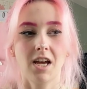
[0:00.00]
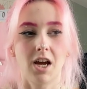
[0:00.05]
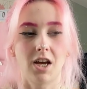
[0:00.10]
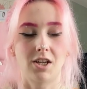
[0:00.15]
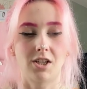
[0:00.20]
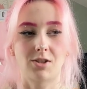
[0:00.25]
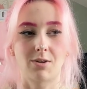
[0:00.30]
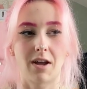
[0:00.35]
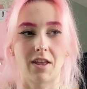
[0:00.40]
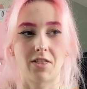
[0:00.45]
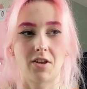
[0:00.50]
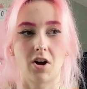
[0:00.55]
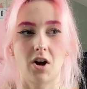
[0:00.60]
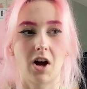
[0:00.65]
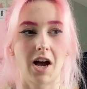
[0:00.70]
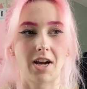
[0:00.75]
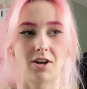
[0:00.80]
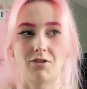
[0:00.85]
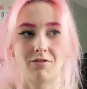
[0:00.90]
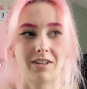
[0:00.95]
And so I
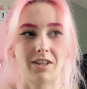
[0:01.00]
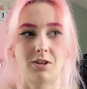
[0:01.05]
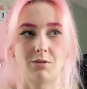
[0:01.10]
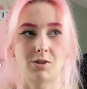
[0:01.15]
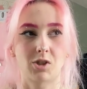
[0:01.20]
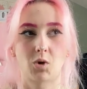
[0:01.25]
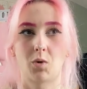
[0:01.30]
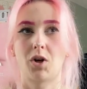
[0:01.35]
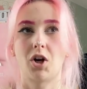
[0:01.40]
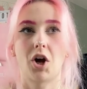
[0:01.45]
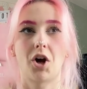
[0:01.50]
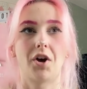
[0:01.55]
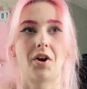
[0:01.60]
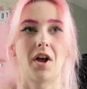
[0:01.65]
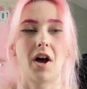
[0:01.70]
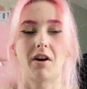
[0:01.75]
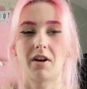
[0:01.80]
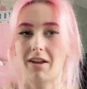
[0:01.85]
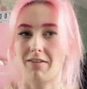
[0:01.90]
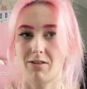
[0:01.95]
thought, I don't really know what's going on,
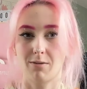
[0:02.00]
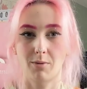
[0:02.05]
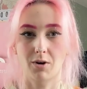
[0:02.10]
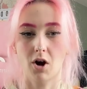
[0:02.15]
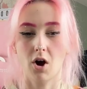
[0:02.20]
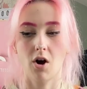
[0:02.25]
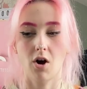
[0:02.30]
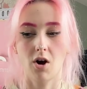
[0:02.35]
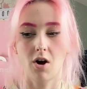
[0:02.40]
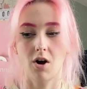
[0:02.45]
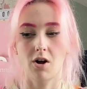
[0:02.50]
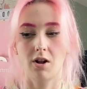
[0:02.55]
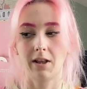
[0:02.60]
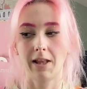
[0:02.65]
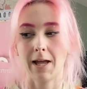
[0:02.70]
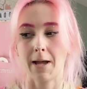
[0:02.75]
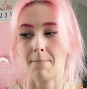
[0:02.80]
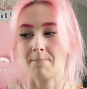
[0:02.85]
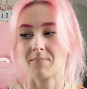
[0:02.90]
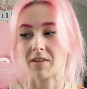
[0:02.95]
I'll give them a call.
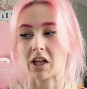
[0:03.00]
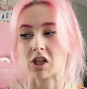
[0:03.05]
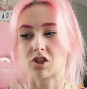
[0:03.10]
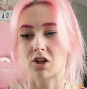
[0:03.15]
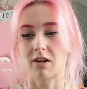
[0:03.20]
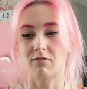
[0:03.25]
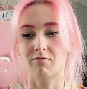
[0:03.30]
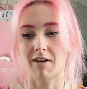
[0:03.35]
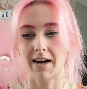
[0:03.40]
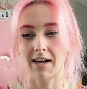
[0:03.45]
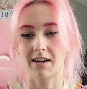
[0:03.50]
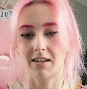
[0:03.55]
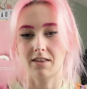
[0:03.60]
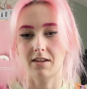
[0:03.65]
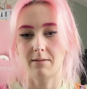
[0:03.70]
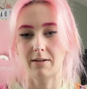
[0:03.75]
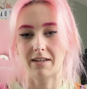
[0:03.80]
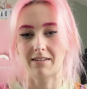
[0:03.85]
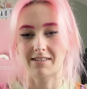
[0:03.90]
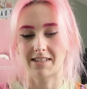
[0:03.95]
So I rang
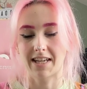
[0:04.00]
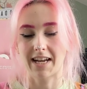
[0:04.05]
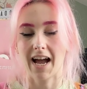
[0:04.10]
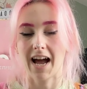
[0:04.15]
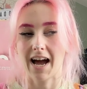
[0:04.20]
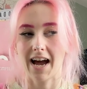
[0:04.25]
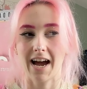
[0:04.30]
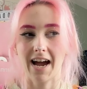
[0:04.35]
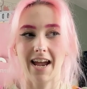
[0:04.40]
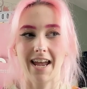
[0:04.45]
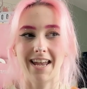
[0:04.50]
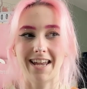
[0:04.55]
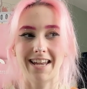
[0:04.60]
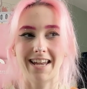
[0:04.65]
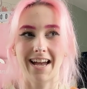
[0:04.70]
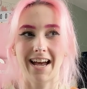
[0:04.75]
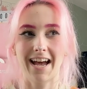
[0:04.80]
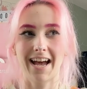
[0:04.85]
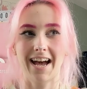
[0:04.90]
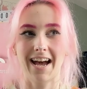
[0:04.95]
them and I was like, hi,
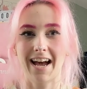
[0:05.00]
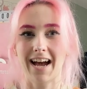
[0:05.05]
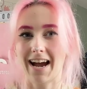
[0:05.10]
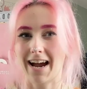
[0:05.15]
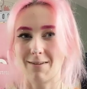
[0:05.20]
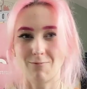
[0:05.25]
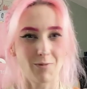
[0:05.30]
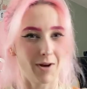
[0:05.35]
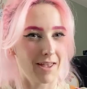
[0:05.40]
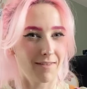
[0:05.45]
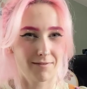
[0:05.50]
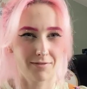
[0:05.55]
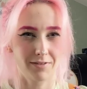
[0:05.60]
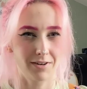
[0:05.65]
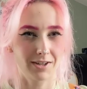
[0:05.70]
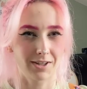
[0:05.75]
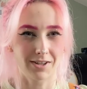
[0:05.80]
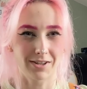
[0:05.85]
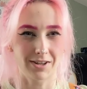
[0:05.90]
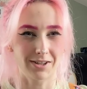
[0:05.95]
I'm waiting for
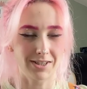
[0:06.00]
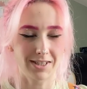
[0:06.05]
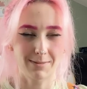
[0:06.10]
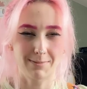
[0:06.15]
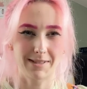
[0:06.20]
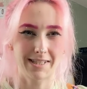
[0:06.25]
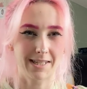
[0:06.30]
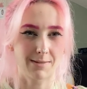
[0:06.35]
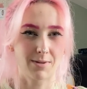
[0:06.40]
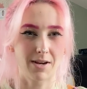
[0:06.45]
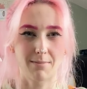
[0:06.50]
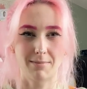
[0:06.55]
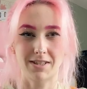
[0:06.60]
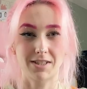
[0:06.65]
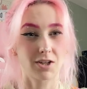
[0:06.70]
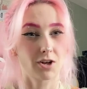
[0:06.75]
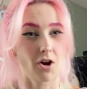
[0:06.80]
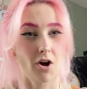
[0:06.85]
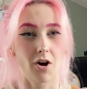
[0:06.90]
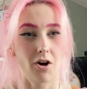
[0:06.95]
an autism assessment. I missed
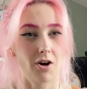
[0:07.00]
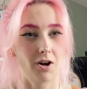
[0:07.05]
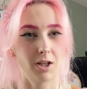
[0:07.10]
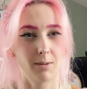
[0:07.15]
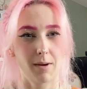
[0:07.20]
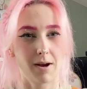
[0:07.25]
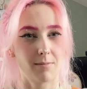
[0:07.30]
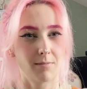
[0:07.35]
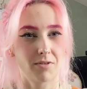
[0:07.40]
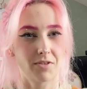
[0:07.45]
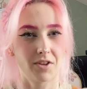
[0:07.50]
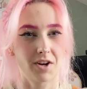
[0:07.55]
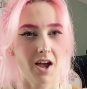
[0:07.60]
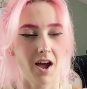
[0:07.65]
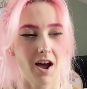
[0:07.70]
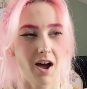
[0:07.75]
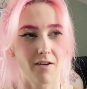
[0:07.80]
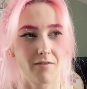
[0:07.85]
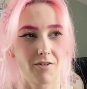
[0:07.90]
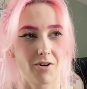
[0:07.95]
a call about a month and a
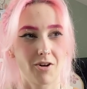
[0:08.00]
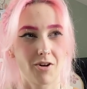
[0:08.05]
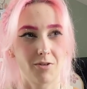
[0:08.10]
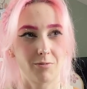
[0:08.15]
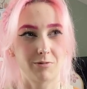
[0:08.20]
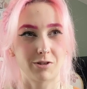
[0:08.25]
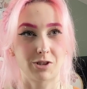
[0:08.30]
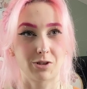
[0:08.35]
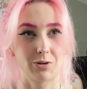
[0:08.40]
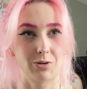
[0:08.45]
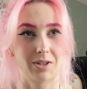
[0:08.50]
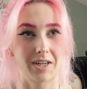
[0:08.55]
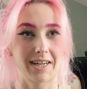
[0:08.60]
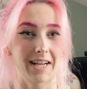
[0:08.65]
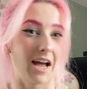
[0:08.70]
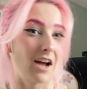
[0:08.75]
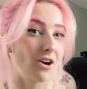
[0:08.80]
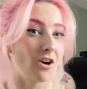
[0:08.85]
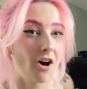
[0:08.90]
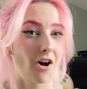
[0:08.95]
half ago and was told I'd
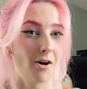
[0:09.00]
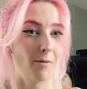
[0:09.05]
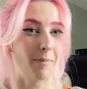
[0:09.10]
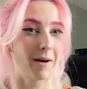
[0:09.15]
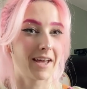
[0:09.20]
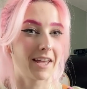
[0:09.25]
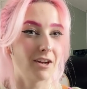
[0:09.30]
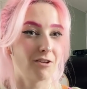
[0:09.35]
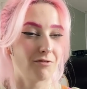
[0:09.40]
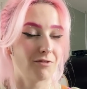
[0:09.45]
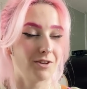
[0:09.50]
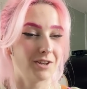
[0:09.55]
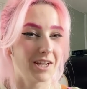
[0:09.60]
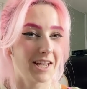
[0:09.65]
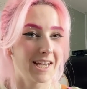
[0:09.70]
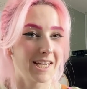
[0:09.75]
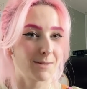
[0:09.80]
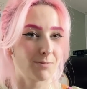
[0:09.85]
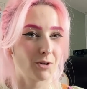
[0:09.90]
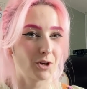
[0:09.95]
get a call back in a few
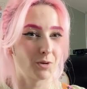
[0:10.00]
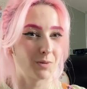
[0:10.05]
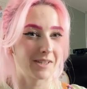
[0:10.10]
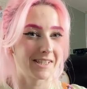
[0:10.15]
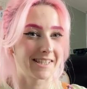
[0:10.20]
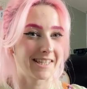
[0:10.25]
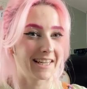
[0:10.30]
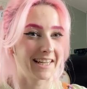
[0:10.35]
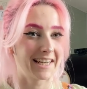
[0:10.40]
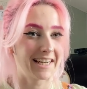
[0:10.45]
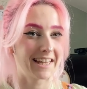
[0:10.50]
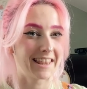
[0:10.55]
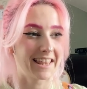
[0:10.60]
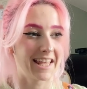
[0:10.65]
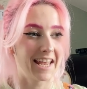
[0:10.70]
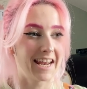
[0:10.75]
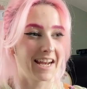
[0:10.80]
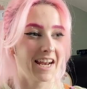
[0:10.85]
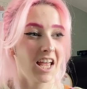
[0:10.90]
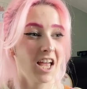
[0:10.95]
days, but no one said
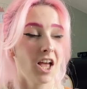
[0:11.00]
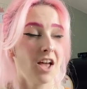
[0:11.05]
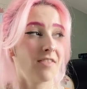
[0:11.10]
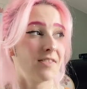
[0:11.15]
anything.